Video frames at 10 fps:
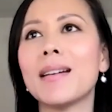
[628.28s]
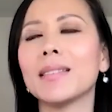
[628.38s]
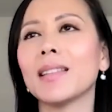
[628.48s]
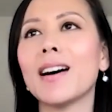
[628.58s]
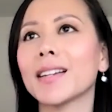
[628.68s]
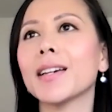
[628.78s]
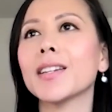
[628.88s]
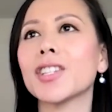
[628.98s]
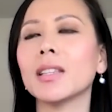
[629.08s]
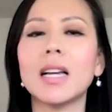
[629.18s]
Lana,
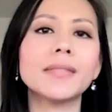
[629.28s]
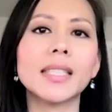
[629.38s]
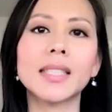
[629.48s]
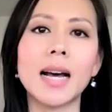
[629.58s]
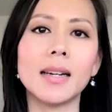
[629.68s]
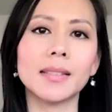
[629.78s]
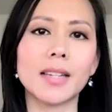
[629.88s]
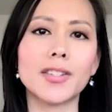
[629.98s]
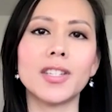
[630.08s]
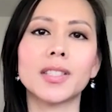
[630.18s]
she loves Excel.
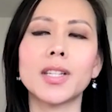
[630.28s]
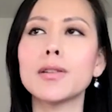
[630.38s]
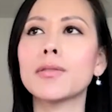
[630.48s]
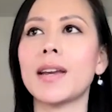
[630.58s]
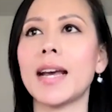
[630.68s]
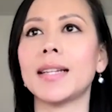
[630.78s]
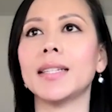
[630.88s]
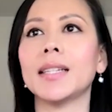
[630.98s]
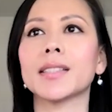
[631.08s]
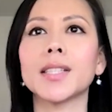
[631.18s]
She is so great at
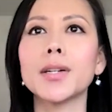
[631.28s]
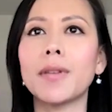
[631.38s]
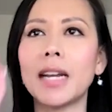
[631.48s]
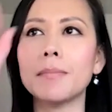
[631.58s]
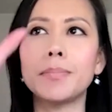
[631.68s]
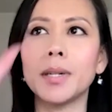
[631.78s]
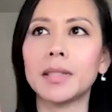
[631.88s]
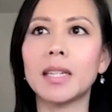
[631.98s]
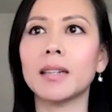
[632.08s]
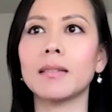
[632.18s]
it and so great at
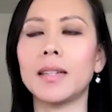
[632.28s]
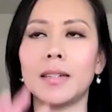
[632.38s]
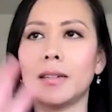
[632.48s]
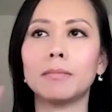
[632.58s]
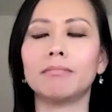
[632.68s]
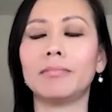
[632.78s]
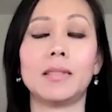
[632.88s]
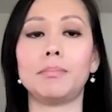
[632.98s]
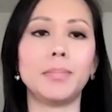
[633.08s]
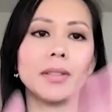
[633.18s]
building
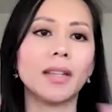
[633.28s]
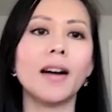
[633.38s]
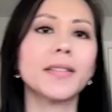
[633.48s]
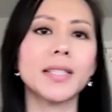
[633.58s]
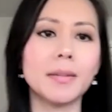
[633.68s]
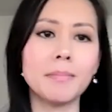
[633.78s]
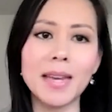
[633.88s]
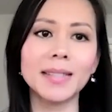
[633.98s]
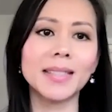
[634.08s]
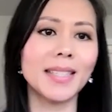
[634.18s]
all these
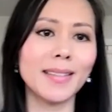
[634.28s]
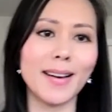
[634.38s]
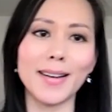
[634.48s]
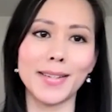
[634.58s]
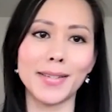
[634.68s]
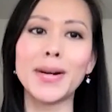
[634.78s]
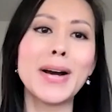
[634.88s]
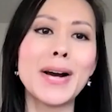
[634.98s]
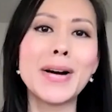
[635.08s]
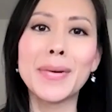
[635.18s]
amazing
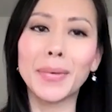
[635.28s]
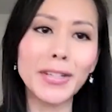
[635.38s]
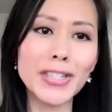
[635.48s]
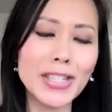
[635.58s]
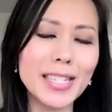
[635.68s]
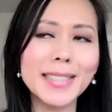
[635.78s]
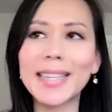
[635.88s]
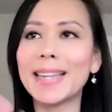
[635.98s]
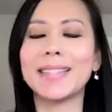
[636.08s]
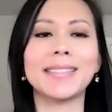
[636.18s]
worksheets,
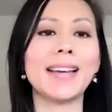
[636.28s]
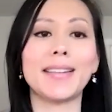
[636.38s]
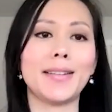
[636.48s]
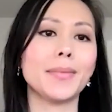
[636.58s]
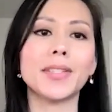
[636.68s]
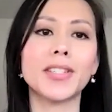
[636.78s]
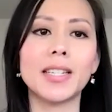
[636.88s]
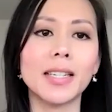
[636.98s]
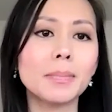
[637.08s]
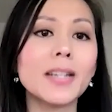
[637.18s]
and I don't know what she
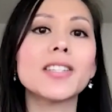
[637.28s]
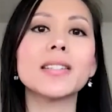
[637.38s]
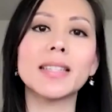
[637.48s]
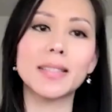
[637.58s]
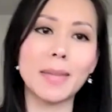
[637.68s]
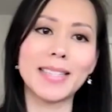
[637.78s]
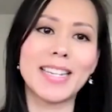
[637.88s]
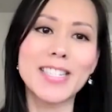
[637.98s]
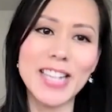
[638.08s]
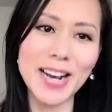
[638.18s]
does, but she does an
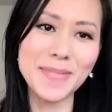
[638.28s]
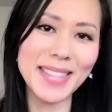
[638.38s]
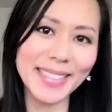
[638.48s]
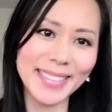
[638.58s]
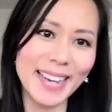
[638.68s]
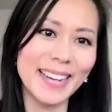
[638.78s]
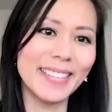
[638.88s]
amazing job with Excel.